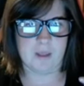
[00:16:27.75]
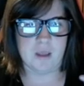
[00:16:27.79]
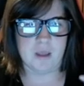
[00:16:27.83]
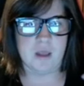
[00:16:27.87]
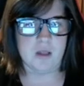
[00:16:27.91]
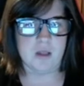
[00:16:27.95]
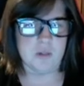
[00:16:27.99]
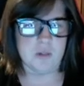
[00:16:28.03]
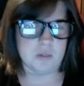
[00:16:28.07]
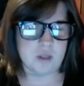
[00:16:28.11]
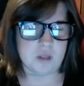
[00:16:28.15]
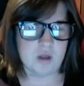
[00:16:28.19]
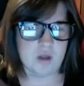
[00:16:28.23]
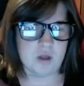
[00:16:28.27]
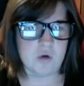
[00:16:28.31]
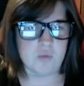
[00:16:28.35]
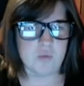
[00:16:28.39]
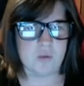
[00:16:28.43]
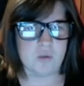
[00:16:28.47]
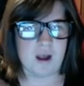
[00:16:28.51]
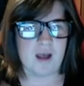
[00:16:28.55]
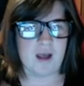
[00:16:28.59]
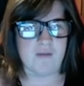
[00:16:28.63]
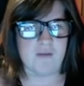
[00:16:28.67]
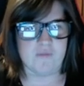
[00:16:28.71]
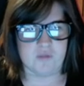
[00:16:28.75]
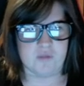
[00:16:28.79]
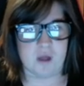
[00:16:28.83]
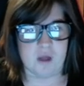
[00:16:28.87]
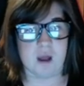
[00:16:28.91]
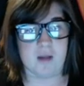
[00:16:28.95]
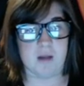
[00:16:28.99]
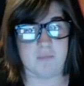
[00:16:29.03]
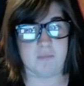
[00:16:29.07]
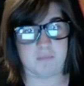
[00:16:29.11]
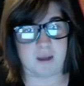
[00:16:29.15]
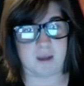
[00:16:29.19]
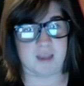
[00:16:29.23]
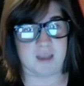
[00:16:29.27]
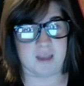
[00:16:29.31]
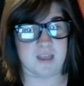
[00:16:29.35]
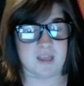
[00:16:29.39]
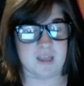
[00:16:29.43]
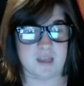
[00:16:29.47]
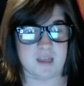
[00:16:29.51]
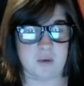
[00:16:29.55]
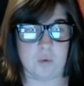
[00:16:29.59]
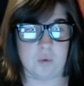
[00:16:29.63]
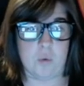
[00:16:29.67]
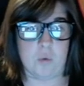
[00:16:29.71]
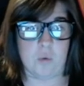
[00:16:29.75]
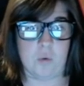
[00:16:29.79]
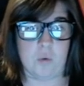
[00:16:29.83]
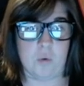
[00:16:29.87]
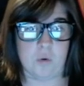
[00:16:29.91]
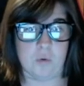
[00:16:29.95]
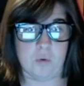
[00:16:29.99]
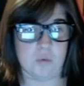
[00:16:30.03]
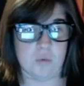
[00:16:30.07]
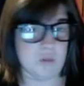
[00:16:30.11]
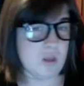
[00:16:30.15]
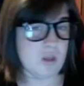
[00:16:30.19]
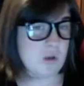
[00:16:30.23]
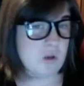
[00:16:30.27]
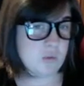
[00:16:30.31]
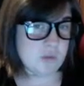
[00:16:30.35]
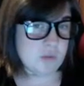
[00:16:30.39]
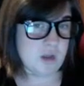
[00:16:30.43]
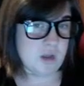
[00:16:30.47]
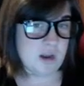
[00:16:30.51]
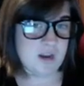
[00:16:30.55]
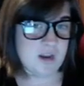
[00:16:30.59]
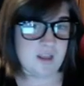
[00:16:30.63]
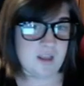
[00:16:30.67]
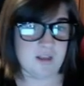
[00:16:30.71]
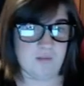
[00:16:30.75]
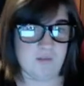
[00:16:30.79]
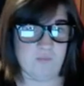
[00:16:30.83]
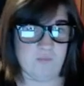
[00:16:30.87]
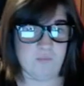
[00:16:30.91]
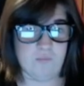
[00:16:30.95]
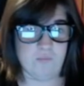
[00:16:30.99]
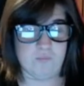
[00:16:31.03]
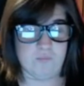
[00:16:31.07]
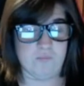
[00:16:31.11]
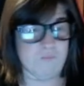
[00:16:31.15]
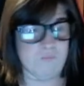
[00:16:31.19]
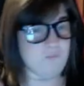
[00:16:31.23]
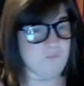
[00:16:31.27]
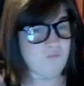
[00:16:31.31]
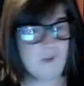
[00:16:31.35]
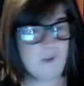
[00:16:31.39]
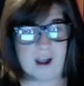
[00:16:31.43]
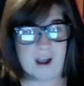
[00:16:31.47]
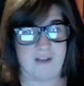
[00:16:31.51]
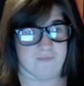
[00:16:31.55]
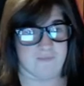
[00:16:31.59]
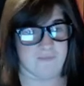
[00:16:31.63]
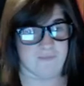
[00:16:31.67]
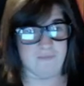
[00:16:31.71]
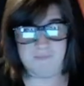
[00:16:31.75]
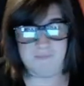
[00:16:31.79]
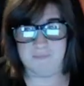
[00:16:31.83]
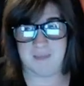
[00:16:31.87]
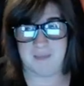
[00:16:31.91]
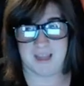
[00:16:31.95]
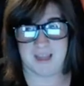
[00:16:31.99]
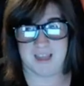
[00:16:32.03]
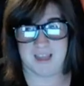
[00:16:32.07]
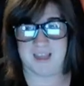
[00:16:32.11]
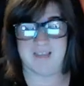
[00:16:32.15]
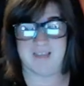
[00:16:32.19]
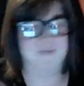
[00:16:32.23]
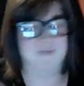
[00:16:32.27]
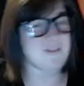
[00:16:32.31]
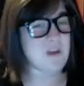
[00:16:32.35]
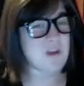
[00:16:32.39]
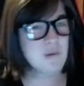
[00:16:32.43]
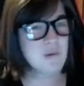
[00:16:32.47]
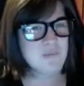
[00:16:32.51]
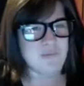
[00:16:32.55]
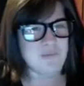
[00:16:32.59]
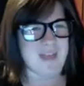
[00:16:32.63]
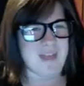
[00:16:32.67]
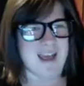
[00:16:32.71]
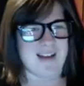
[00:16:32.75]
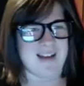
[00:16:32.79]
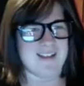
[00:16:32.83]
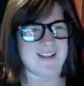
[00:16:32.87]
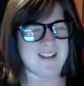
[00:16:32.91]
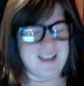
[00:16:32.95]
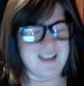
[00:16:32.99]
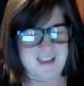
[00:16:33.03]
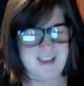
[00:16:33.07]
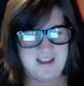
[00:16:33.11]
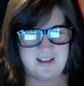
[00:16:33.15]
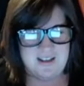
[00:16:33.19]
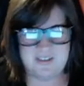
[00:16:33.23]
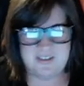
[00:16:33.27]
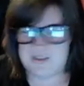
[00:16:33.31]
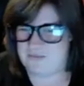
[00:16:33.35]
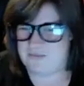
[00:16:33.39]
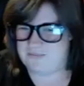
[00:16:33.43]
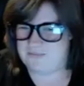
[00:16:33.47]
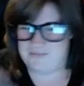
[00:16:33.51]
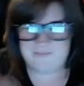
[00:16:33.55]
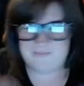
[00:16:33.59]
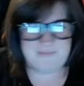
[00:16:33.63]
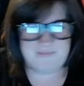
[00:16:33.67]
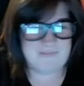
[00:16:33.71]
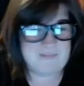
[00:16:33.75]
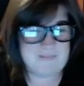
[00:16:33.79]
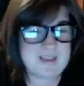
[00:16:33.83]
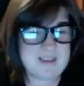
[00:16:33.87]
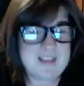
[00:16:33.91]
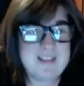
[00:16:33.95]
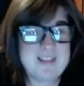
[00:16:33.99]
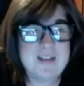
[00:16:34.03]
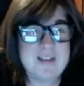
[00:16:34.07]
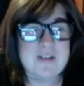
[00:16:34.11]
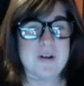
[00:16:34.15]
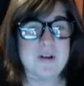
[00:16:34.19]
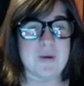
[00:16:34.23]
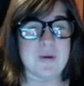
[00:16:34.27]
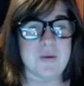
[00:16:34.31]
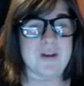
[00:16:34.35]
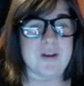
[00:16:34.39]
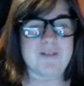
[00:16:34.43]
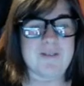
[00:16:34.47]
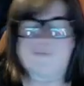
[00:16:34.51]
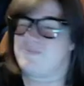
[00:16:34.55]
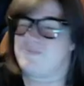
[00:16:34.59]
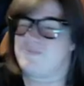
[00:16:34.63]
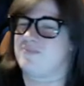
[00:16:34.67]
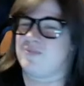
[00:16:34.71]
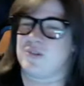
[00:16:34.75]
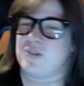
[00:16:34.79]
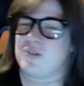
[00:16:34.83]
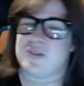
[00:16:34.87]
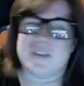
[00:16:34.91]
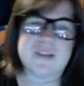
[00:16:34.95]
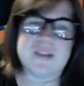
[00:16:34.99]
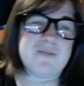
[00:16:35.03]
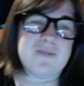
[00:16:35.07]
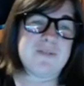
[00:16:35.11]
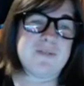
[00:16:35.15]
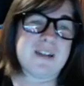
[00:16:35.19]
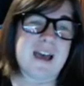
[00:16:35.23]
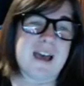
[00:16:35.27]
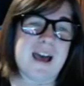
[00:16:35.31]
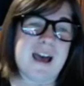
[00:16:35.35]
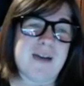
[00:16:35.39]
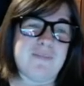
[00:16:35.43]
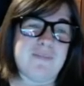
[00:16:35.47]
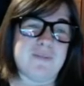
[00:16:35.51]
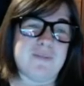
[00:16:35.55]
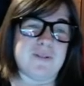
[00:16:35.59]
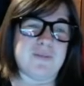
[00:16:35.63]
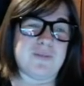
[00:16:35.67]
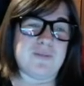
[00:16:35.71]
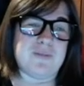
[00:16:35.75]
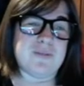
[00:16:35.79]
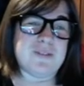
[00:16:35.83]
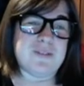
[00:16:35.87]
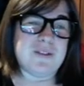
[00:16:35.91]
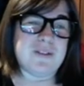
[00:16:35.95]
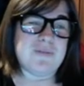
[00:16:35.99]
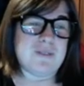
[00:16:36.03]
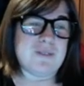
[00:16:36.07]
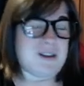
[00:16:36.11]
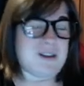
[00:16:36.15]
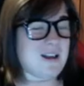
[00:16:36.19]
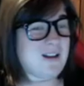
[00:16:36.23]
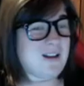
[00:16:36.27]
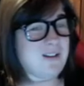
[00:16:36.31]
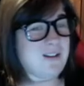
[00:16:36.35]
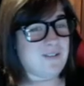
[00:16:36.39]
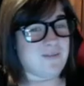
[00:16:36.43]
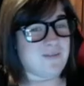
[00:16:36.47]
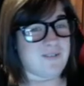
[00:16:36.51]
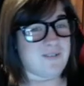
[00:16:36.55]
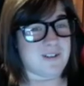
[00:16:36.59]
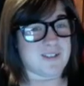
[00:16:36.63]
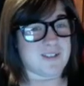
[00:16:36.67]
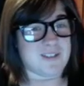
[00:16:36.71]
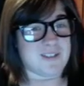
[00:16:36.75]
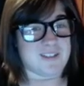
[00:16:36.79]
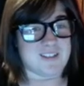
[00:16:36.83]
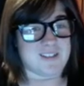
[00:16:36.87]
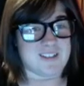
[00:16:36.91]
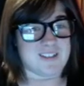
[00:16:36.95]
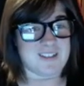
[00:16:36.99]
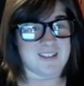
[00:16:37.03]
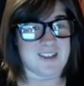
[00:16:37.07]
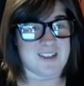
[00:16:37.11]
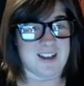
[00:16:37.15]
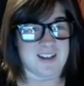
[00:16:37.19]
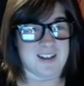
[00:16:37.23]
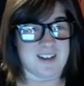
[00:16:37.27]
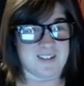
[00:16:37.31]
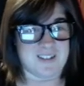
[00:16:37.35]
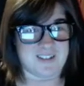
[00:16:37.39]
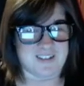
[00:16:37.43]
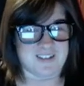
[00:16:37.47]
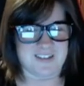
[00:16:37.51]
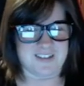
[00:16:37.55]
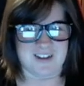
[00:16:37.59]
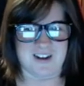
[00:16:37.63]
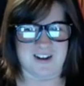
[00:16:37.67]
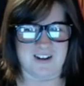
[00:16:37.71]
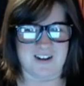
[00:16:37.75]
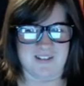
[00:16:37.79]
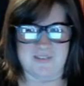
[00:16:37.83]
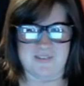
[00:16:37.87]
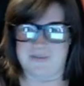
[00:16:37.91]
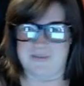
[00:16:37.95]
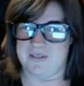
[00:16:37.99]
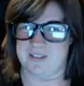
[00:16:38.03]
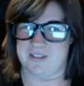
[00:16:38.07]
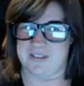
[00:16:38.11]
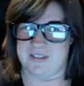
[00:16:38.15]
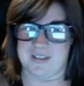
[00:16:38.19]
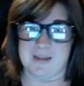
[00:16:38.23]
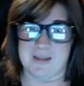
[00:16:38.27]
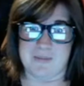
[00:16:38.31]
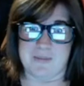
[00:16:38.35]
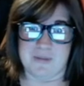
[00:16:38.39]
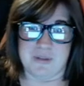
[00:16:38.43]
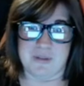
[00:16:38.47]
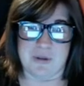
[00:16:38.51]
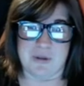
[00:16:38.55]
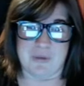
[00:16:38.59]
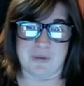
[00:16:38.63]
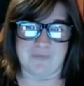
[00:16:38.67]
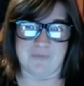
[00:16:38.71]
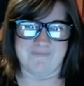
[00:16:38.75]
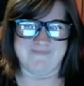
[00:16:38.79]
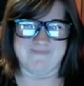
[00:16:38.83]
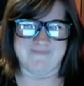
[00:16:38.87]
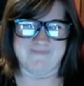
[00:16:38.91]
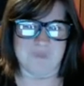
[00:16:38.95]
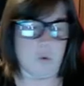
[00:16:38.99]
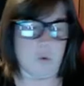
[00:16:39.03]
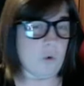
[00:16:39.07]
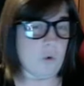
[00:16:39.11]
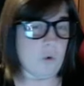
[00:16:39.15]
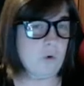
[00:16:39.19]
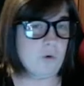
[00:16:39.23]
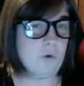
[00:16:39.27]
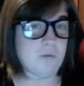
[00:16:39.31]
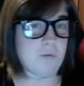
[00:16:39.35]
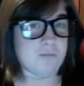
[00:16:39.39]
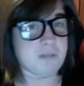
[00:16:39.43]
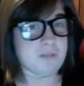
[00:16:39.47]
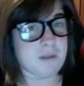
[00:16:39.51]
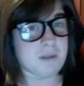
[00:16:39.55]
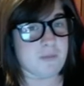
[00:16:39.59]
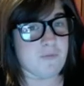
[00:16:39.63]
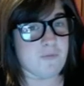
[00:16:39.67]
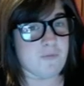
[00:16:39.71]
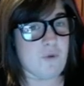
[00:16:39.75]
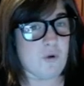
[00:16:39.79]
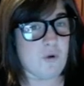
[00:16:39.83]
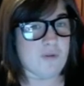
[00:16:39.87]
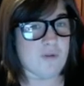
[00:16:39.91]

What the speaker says: Leo, Raph, Don, Mikey, or Leo, Donnie, Raph, Mikey. So, yeah. So, you know what? We'll see what happens. We'll see what kind of adventures these guys should share with the team of two. Or team of four.